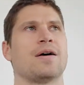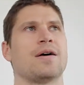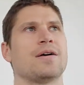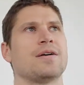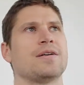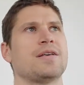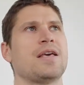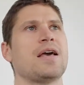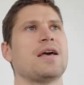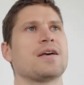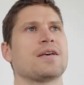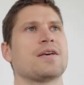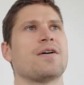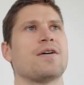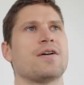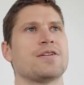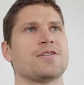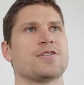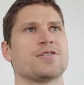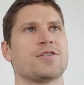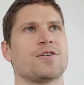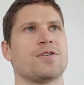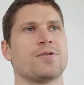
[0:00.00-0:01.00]
Yeah,
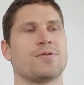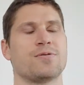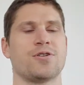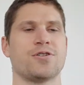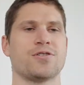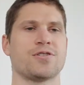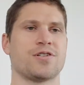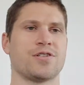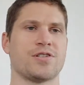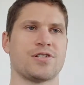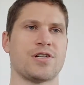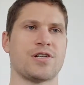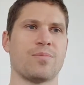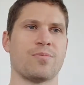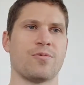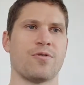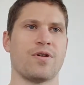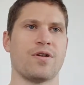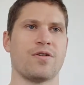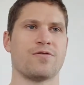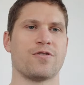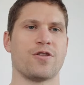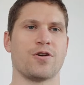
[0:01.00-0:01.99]
guys, so just a
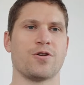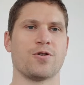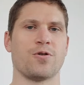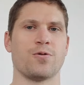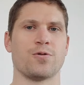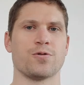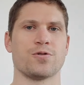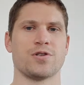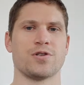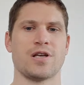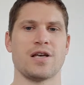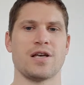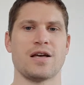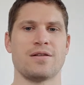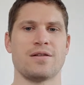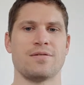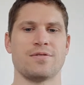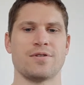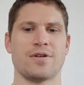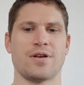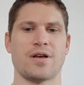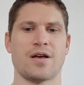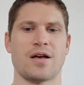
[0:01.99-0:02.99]
summary of the course
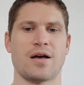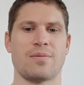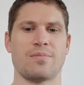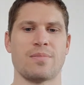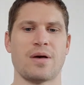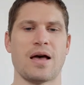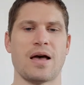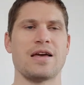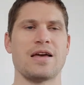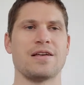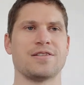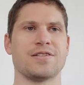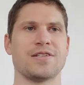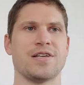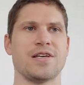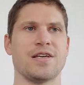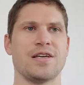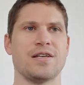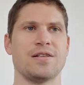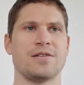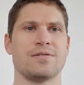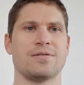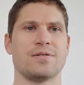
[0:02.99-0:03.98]
again.
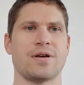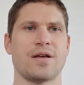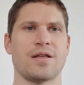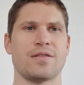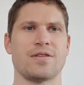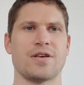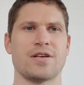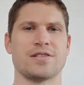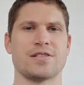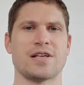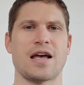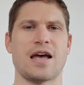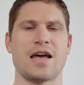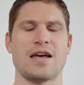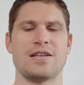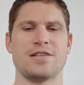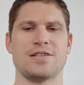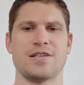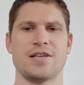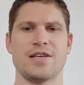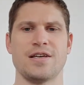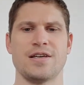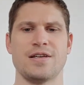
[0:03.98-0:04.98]
There's
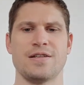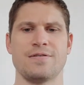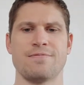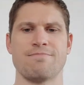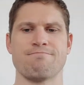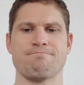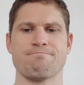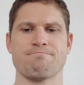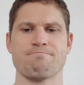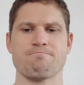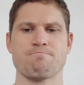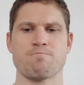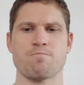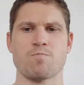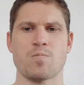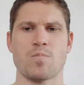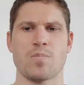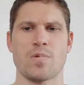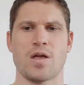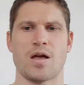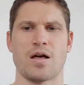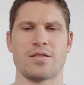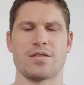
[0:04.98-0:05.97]
18,
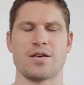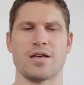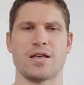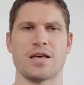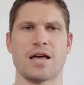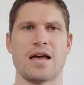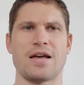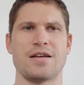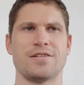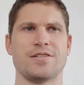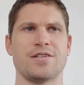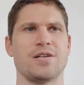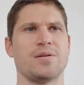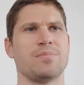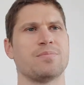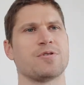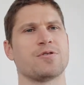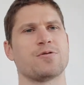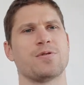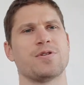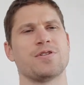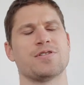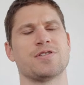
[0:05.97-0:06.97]
I think 18,
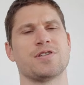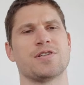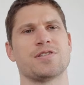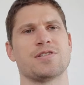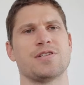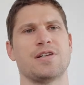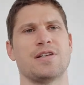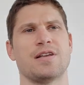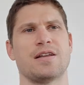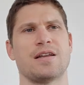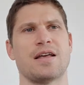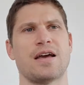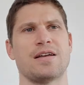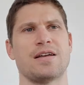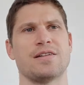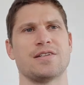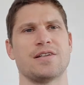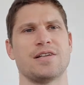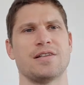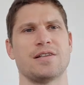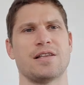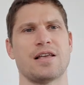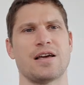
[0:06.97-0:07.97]
between 16 and
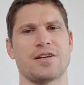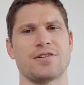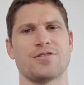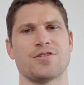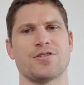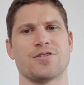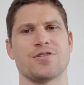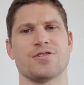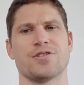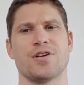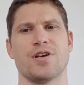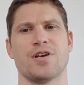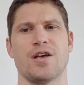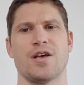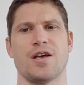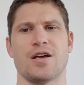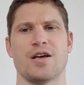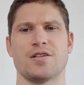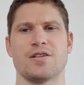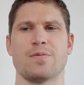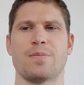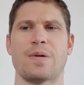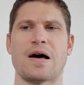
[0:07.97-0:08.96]
18 lectures.
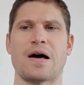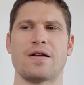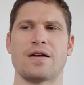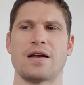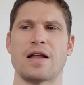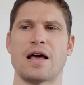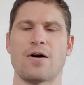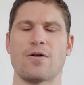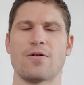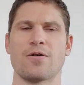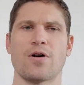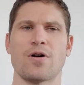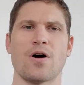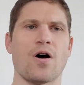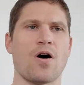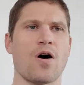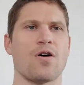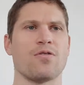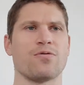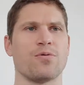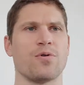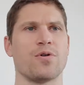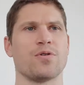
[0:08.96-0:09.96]
It's about an hour and a
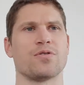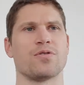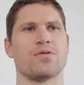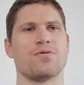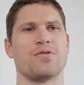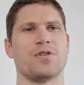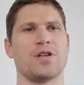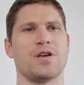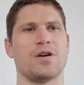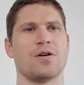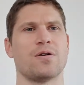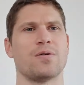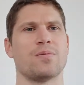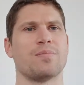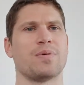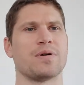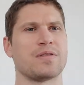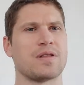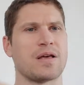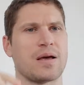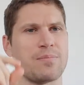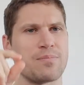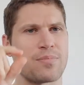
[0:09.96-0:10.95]
half worth of video,
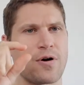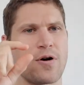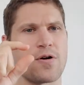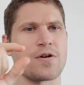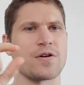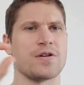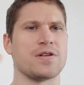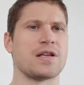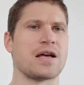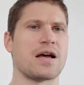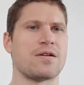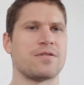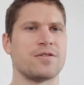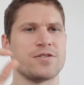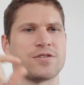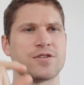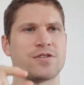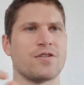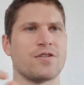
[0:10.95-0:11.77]
but they're broken down into